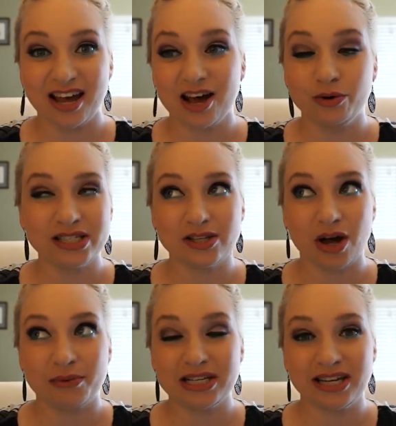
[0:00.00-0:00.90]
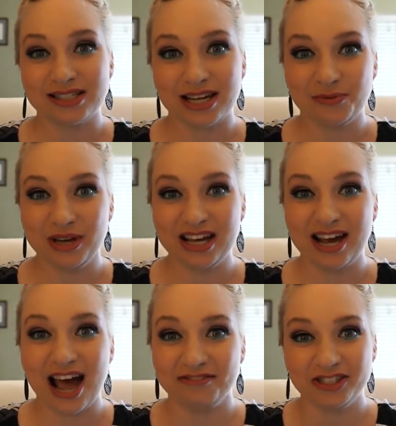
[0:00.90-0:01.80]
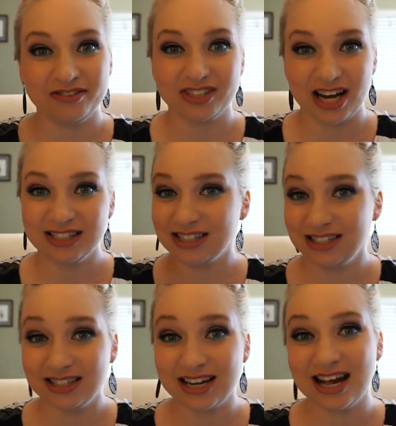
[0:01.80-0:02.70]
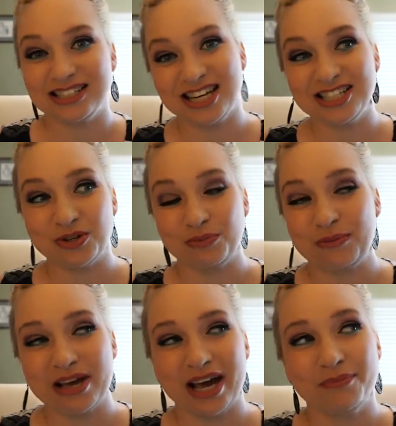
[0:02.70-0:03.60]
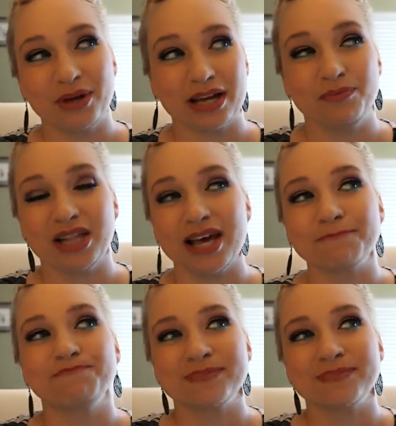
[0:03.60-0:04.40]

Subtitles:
I always know how my day is gonna be after I've gotten done doing my makeup. I could be like,